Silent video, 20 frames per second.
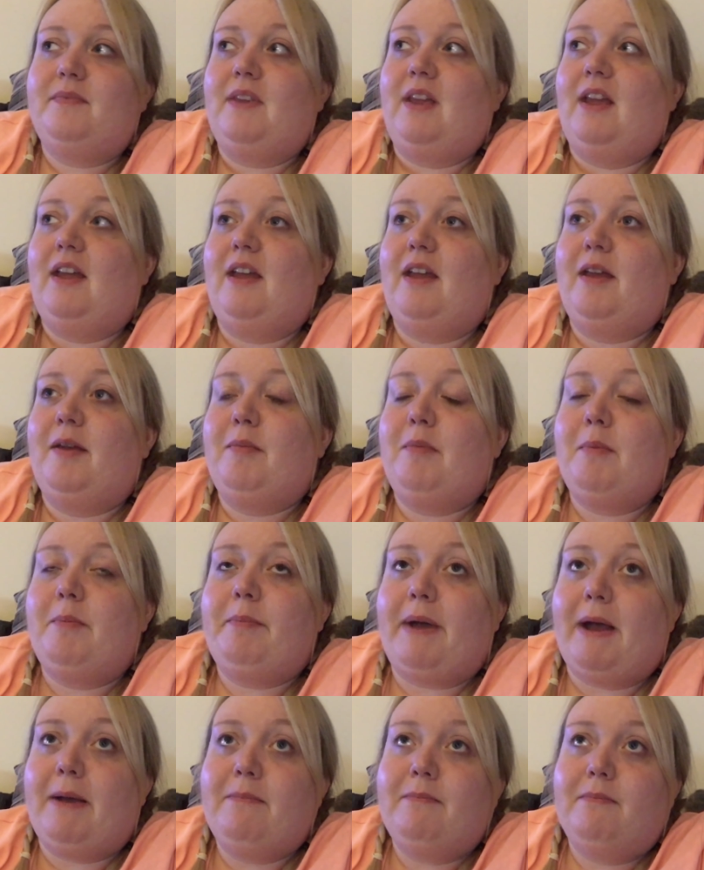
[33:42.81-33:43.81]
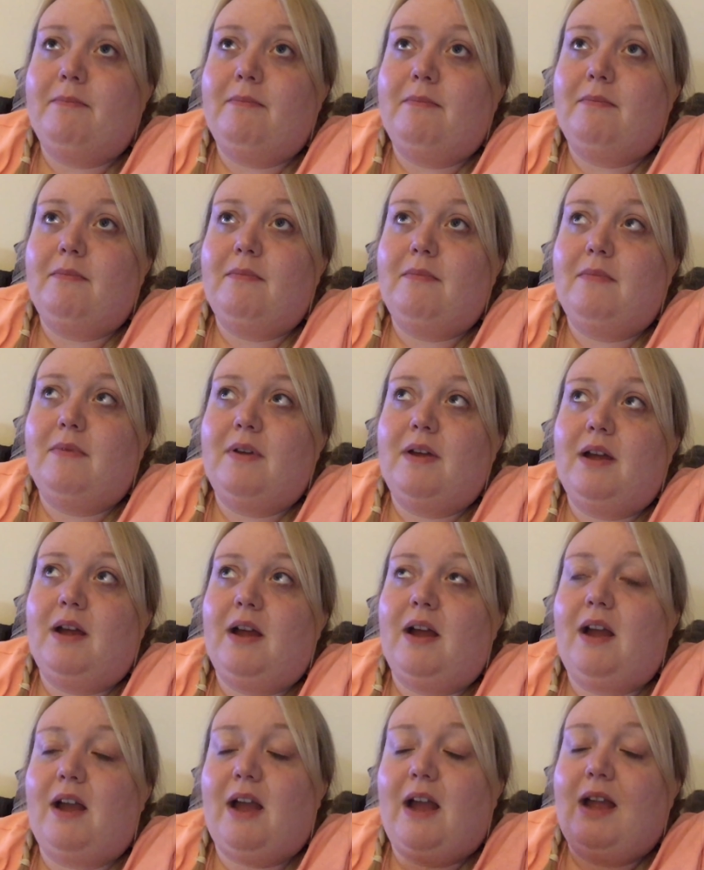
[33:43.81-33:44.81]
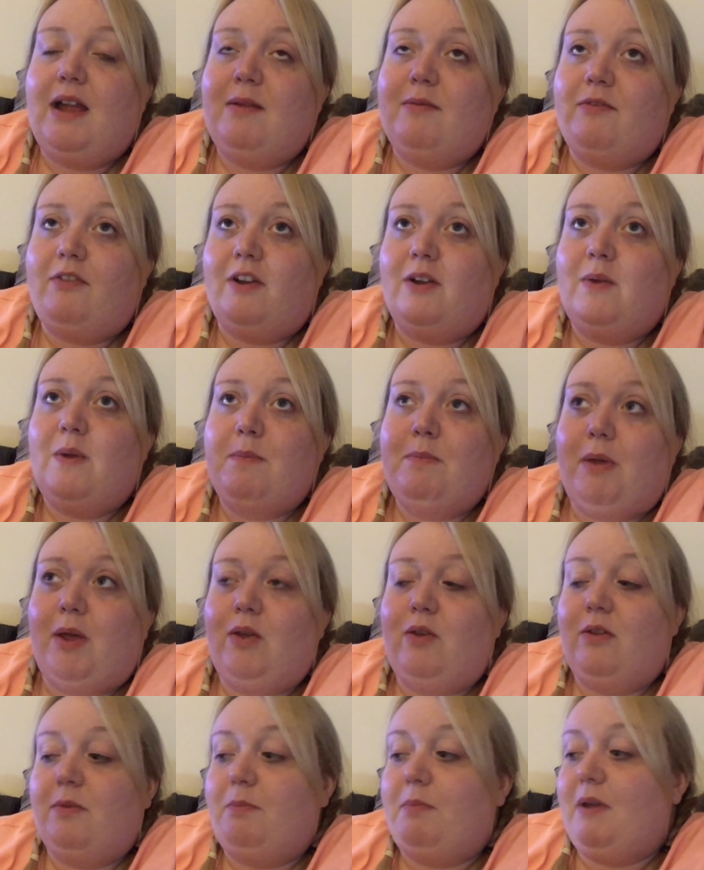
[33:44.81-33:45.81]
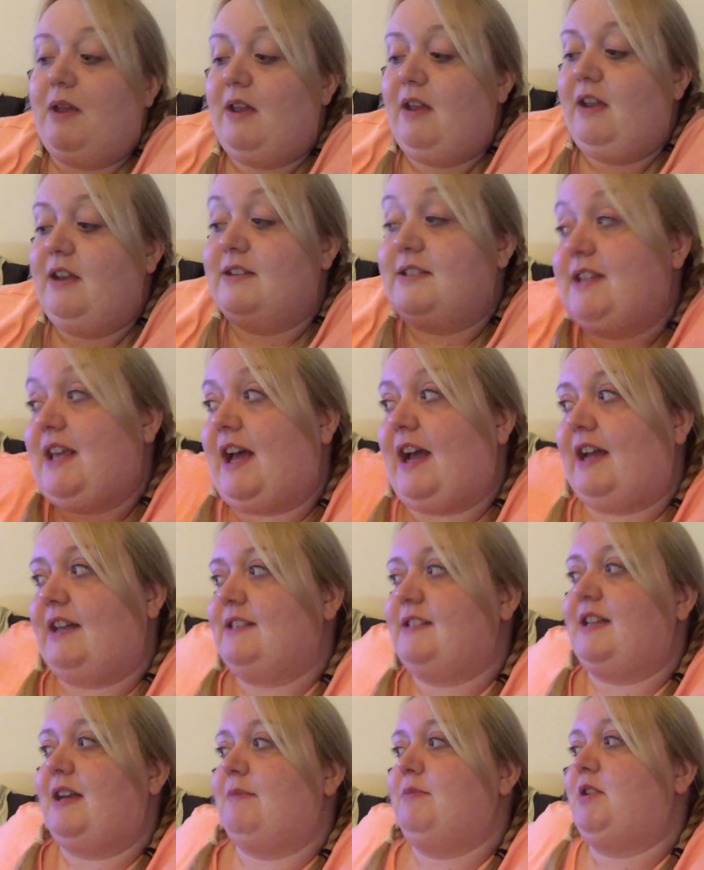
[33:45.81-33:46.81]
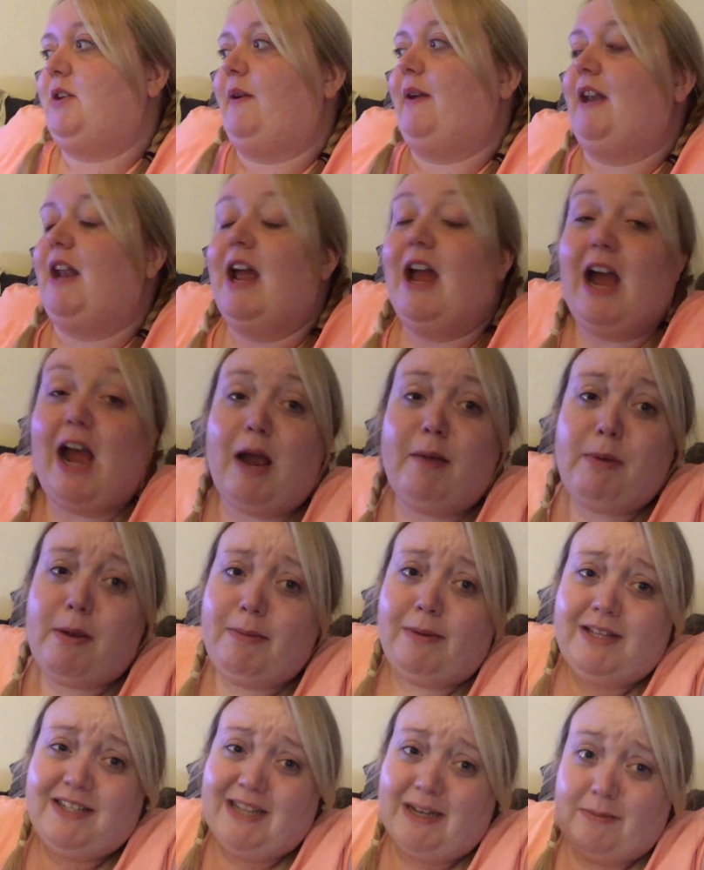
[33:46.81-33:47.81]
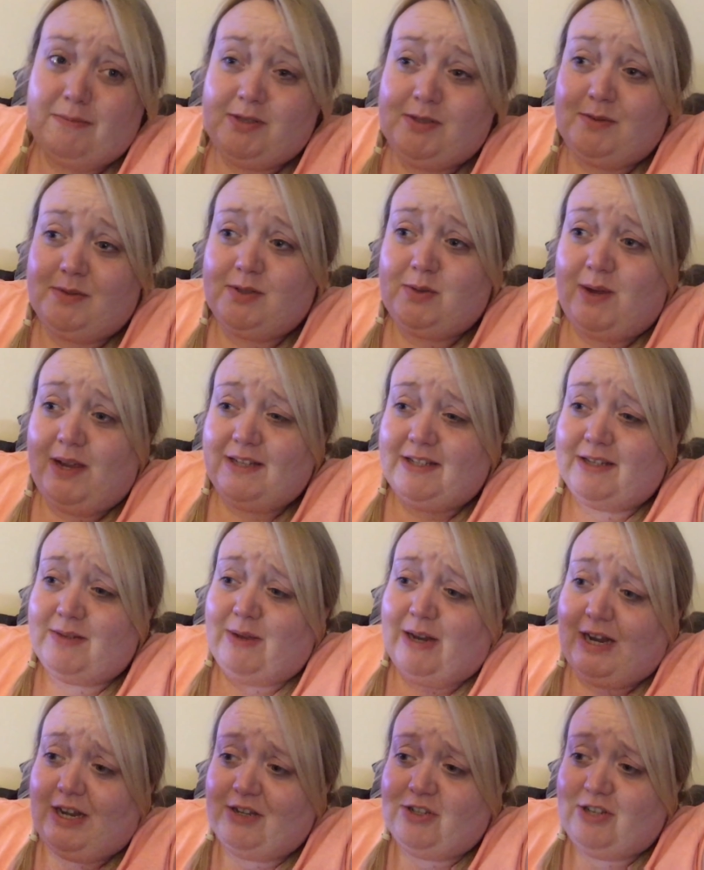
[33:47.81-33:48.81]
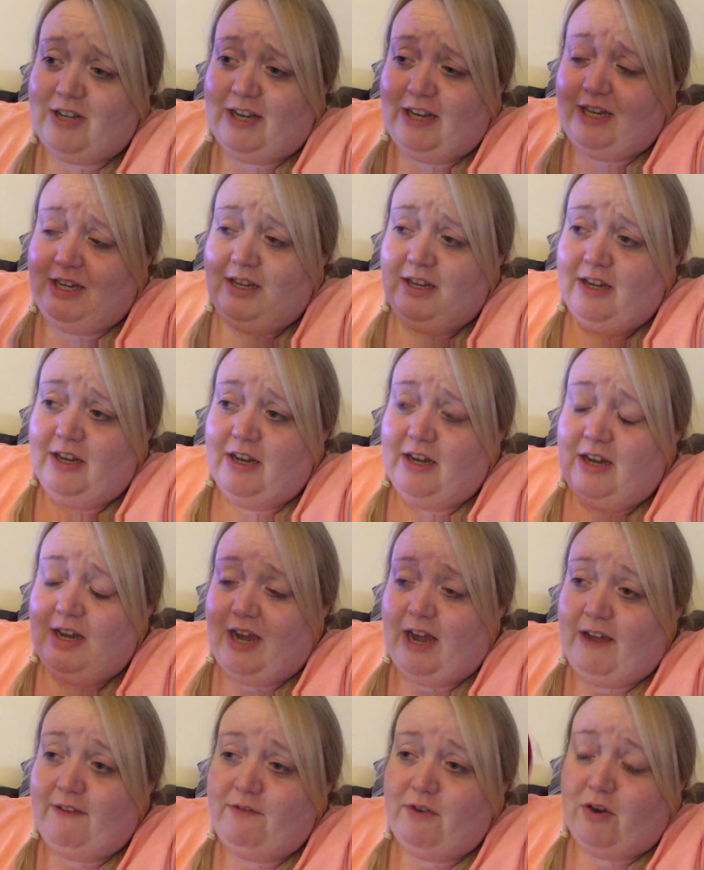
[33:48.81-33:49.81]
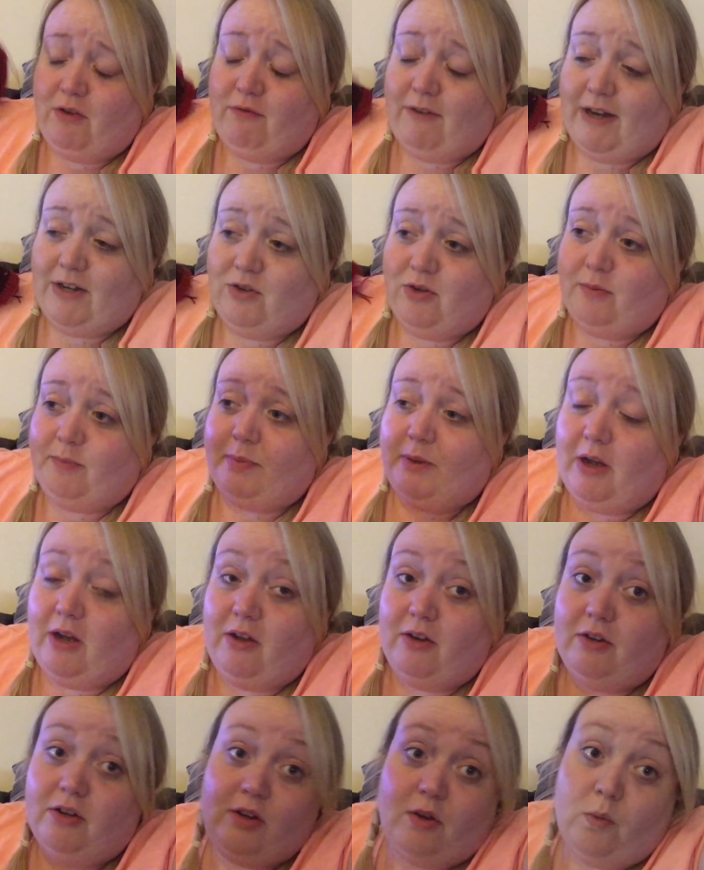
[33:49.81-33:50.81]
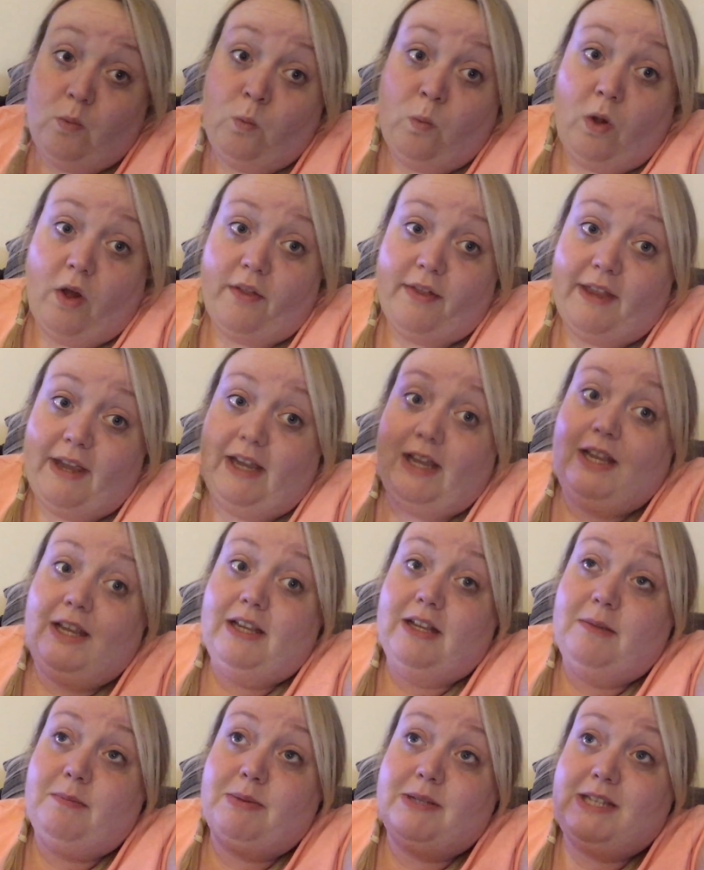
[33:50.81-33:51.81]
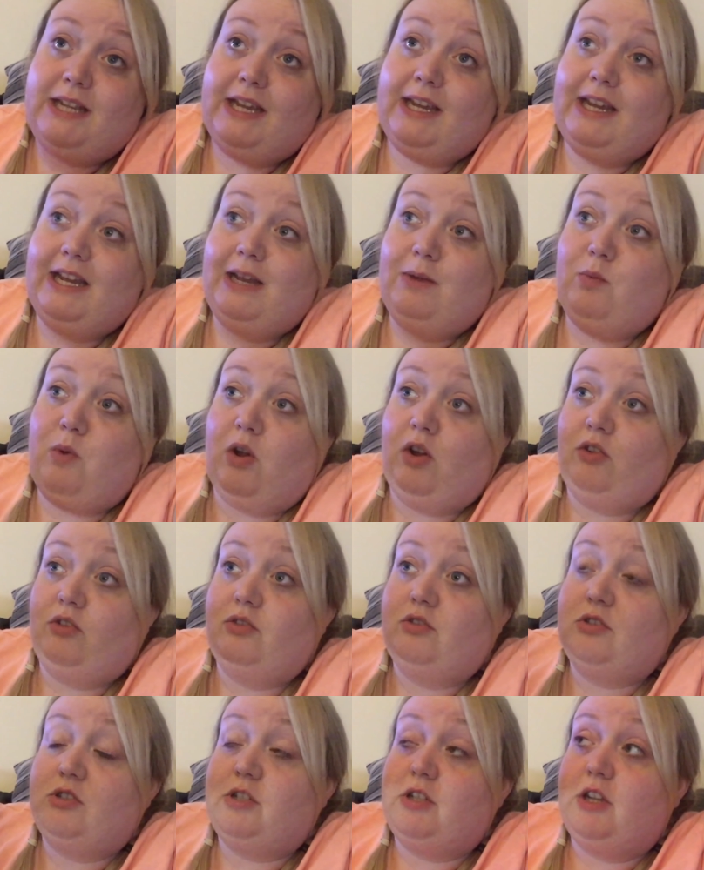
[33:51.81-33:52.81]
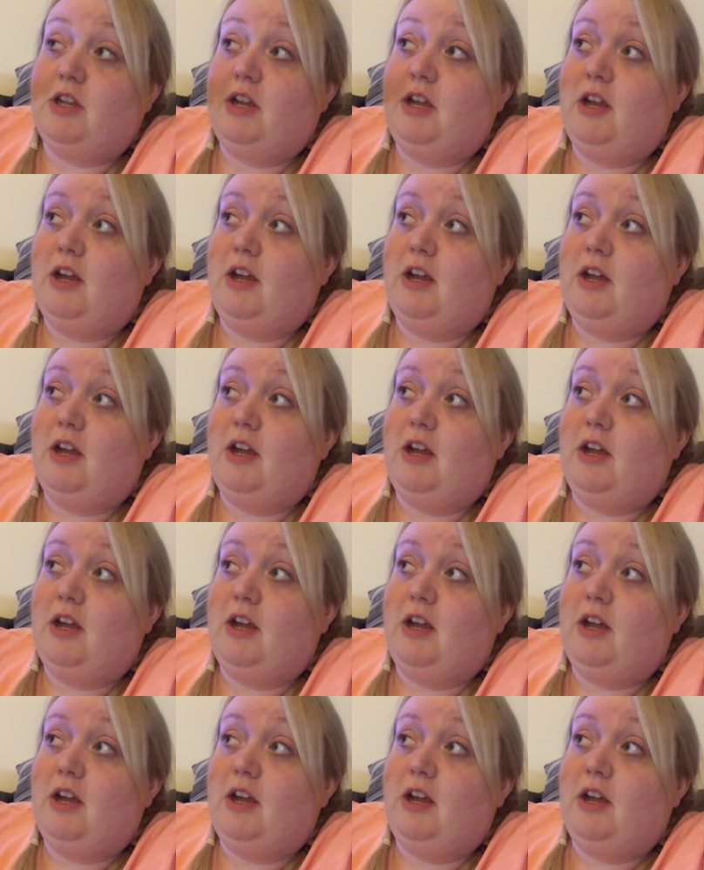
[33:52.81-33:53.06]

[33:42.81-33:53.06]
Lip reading: But I am following both, but it's the hats that I'm doing. I'll probably send them some squares as well, actually. I've not read up on what they particularly want,